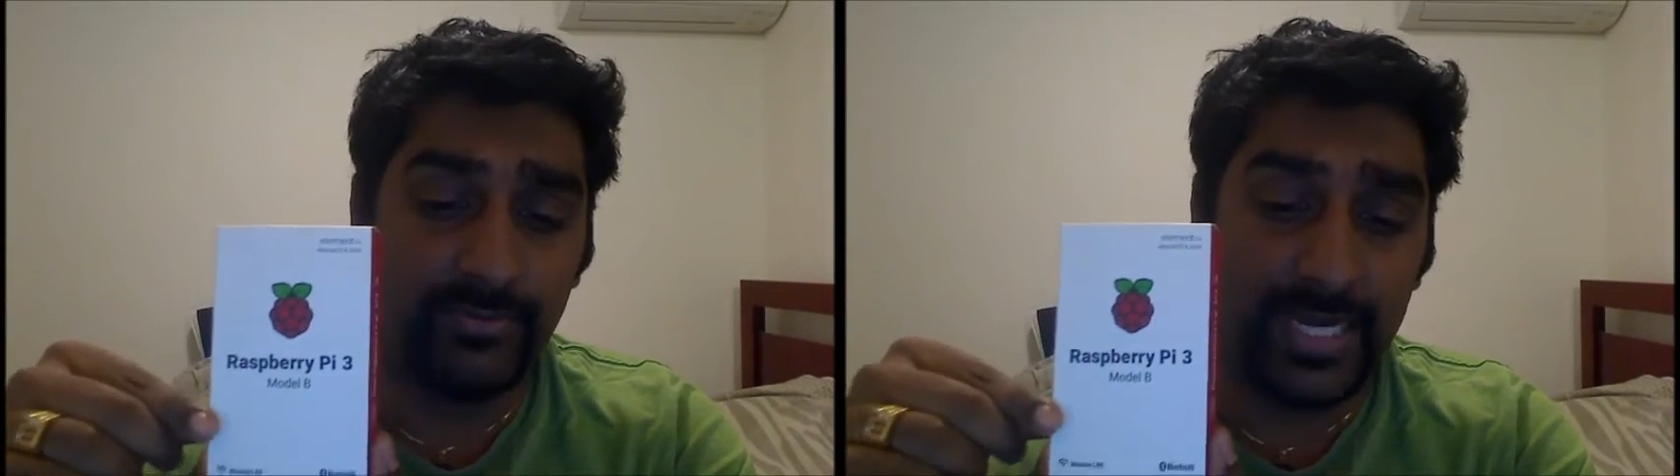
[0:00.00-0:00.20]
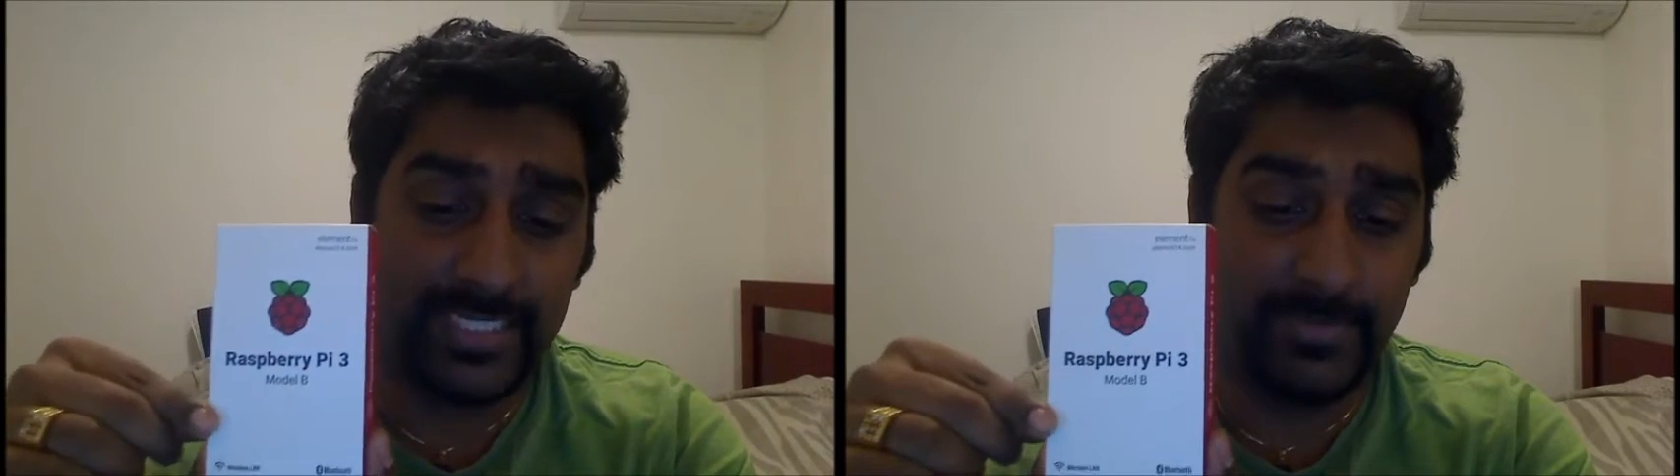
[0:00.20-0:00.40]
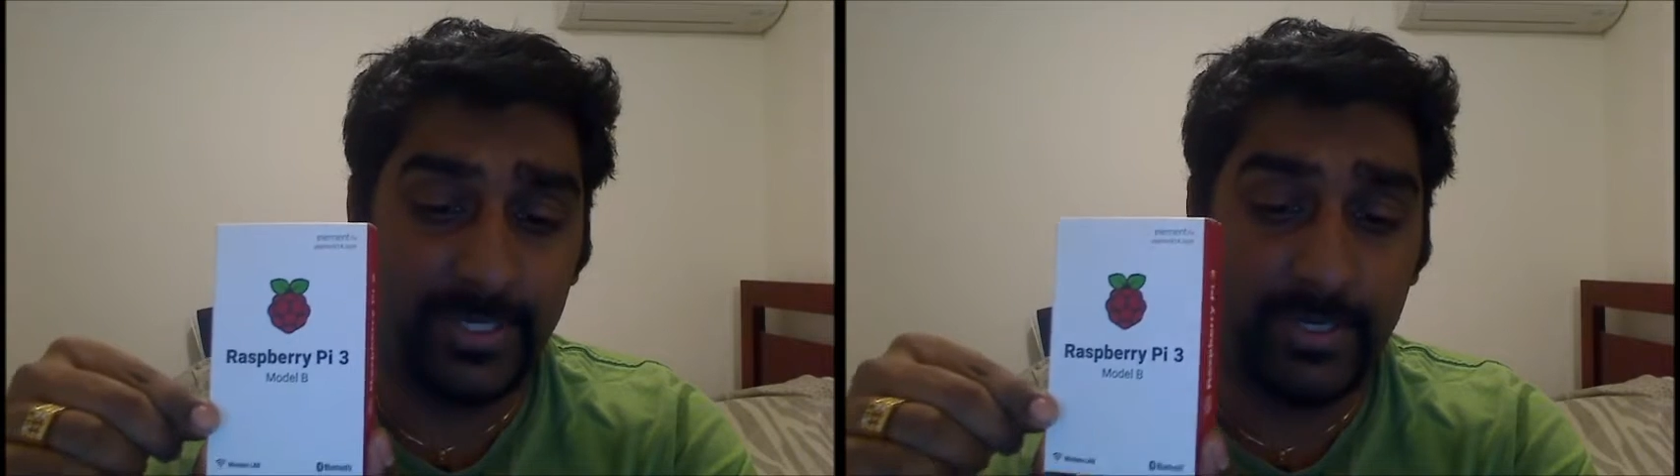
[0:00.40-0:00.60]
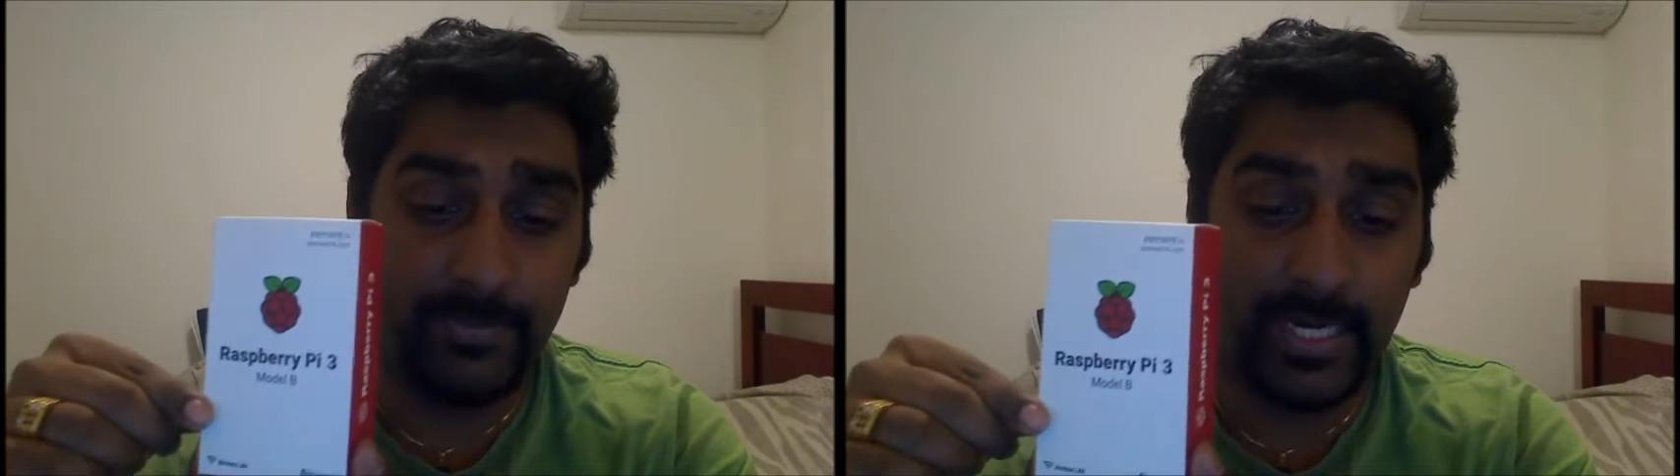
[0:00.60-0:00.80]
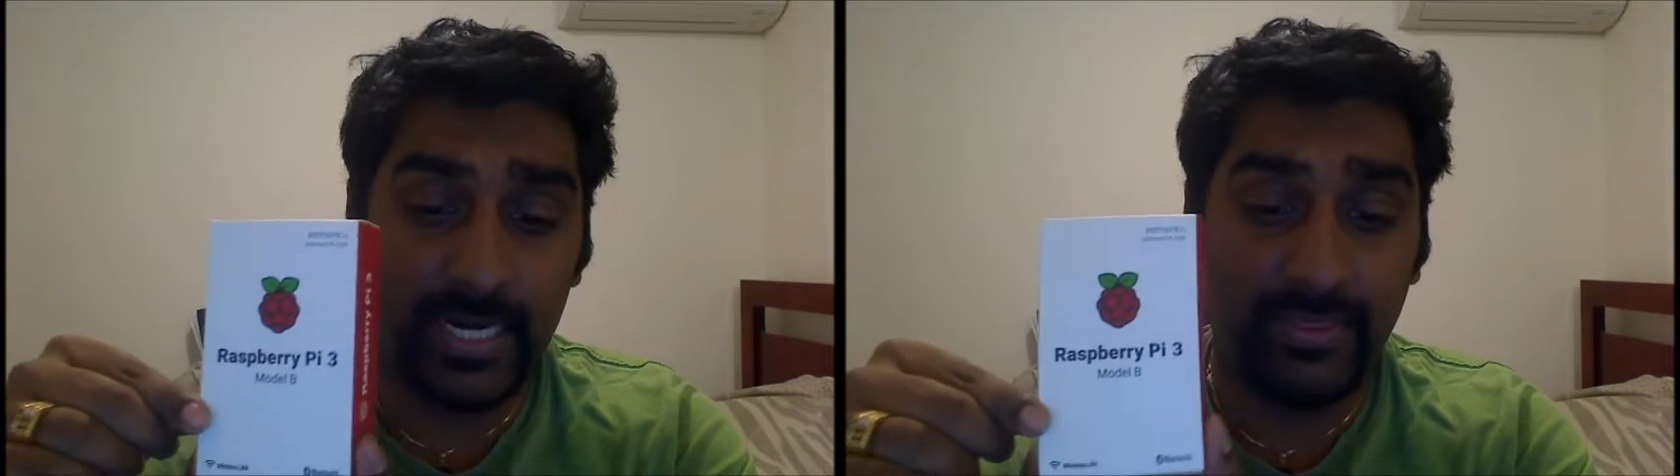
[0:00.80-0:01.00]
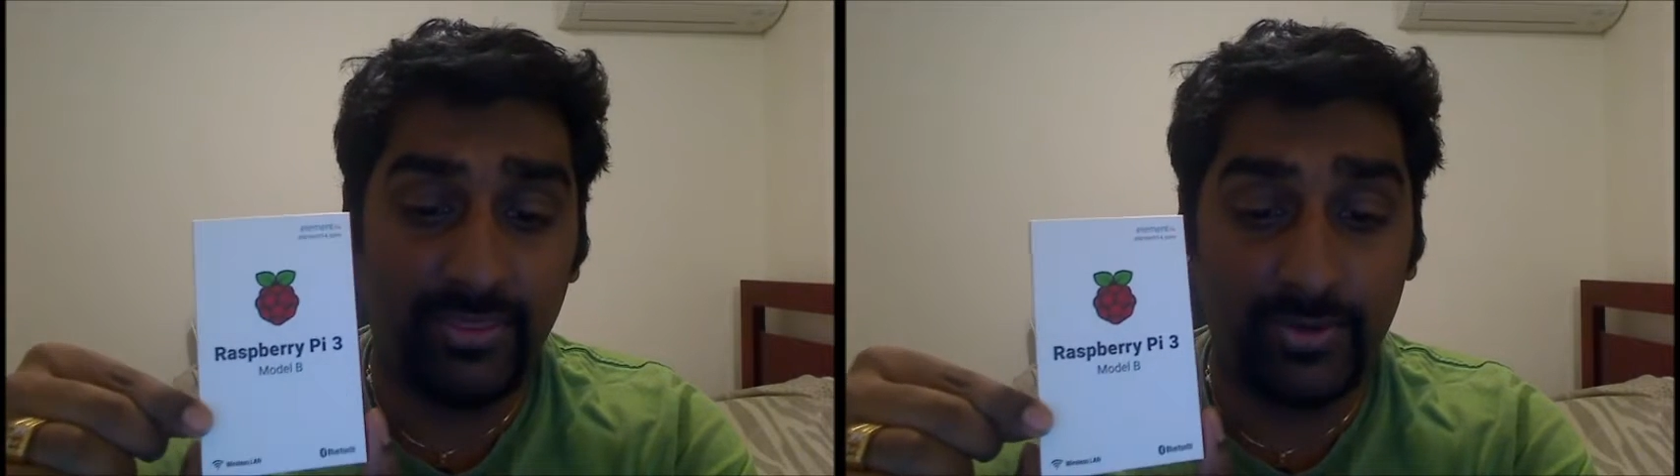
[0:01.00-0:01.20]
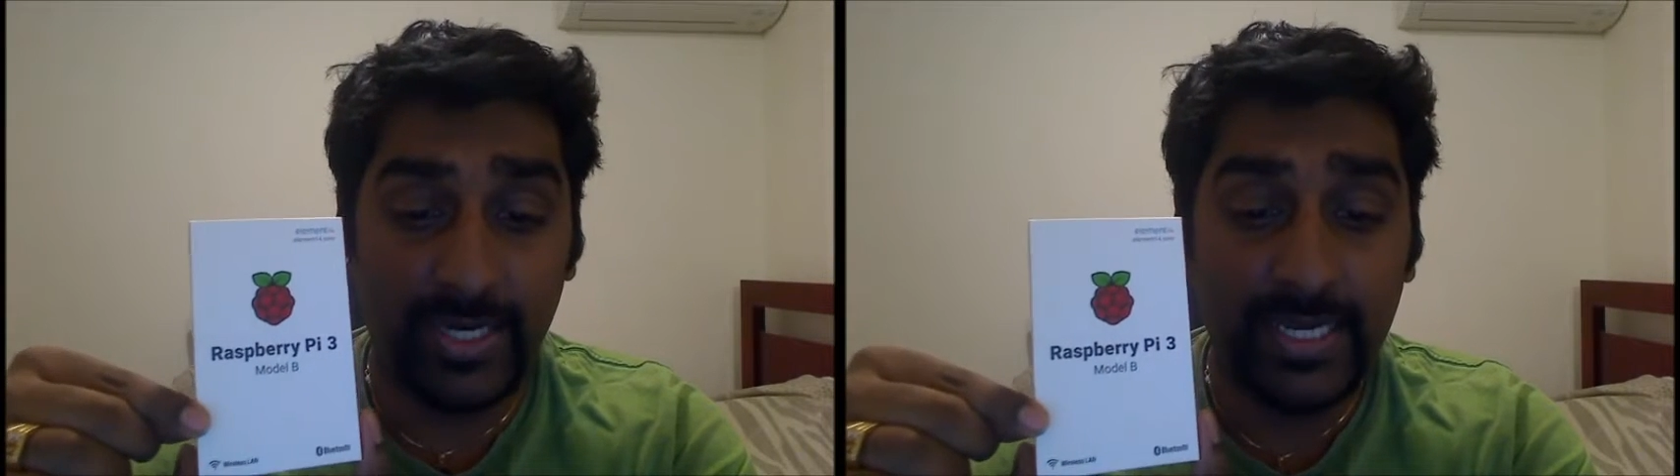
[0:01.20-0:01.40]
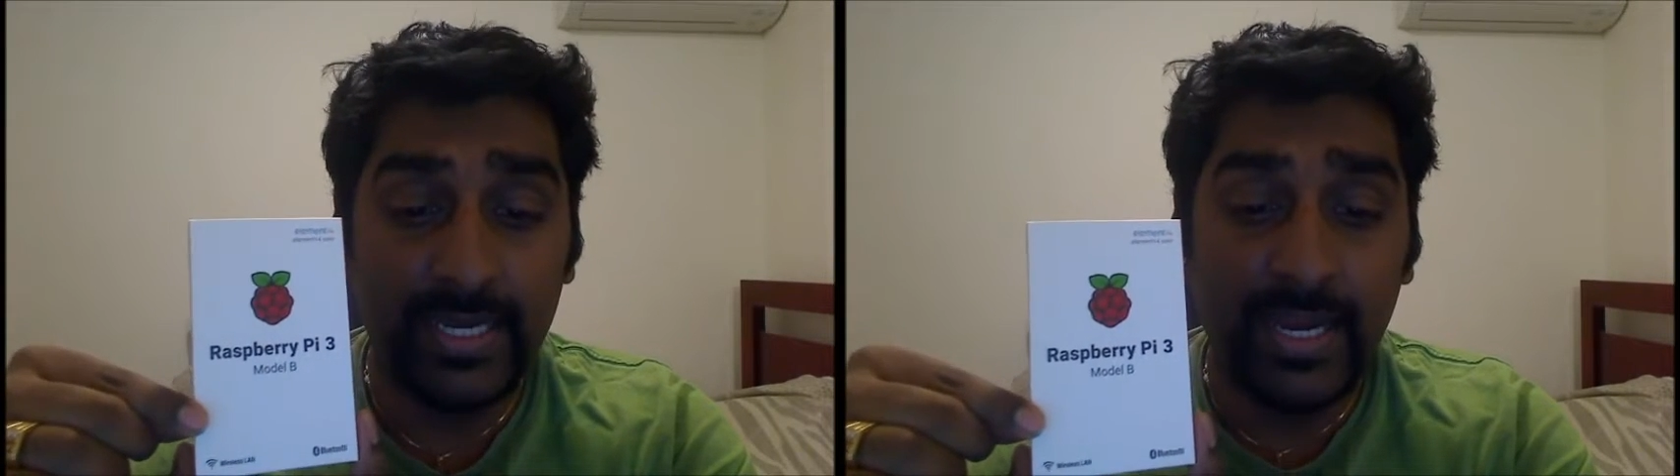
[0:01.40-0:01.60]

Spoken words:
Raspberry Pi 3